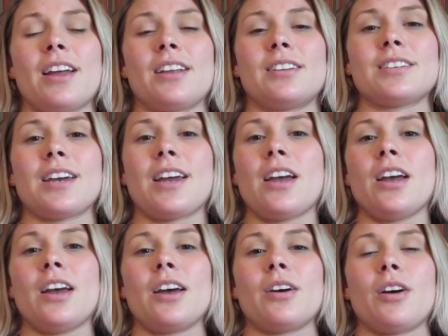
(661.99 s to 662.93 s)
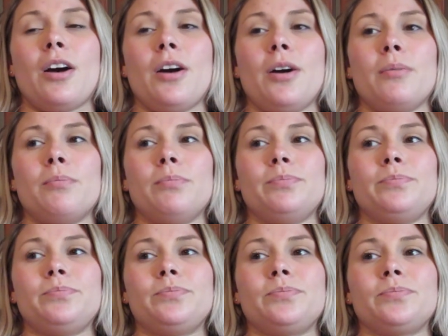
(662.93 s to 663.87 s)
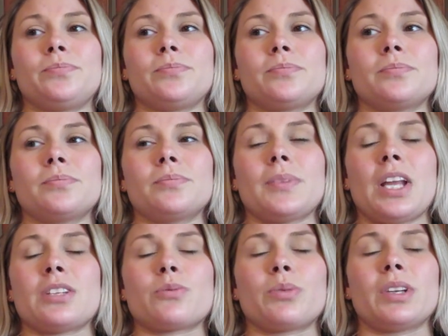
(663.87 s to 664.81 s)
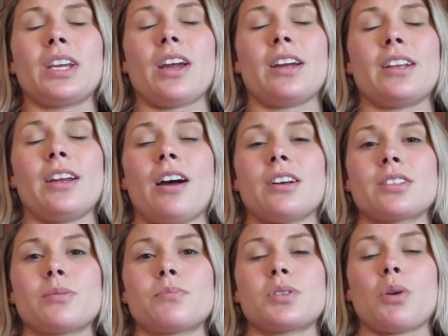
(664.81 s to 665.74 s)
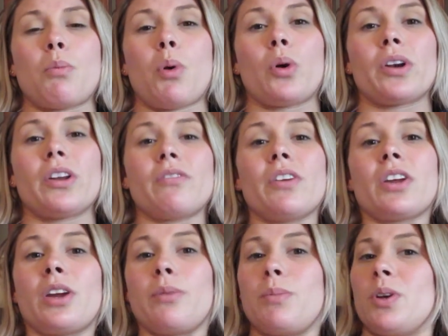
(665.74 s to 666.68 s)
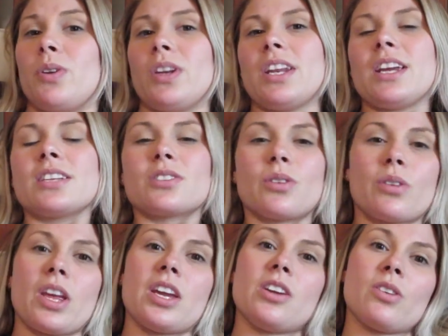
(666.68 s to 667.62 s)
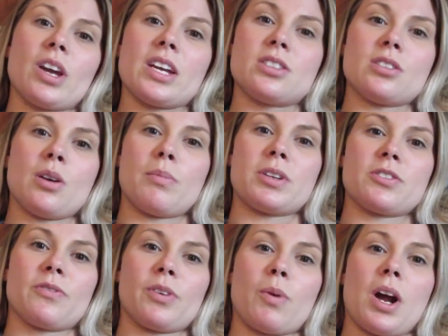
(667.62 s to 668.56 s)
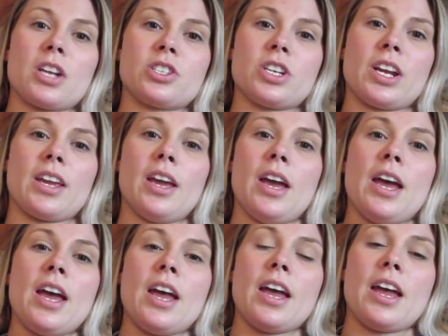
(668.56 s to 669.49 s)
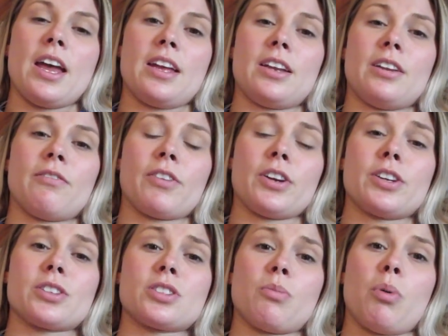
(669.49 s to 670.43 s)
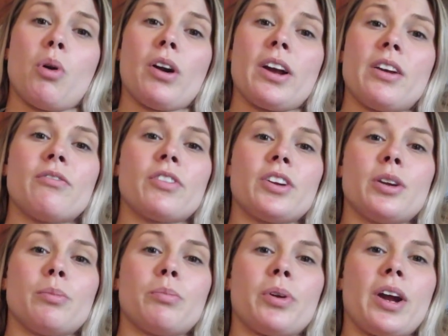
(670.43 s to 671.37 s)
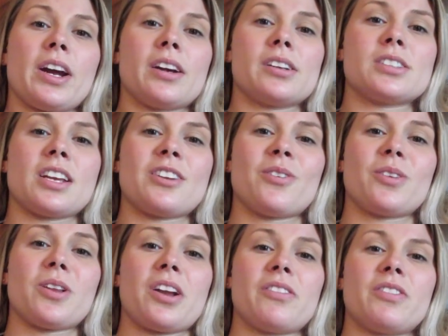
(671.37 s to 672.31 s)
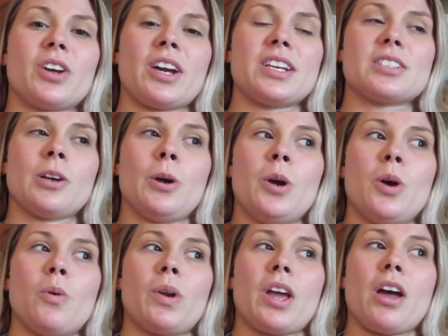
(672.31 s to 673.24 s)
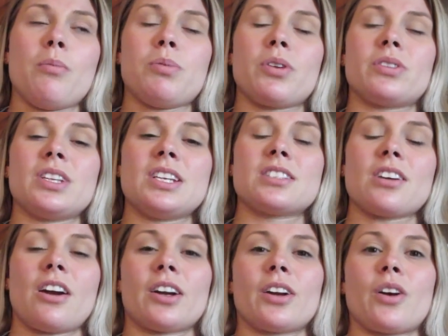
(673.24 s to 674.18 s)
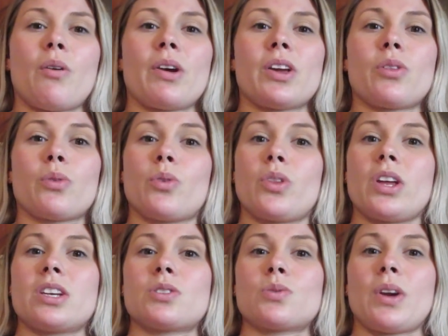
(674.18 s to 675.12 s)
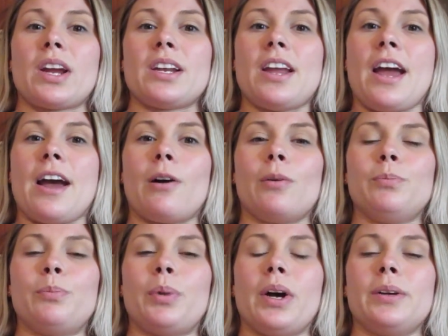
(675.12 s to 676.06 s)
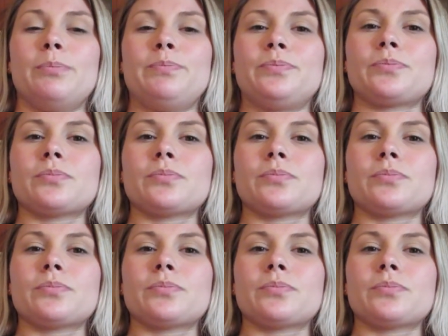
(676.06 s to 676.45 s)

and um, it's really an awesome supportive community. So thank you guys so much for watching and for your support and for your prayers. I know a lot of you guys, when I upload these, aren't going through this right now, but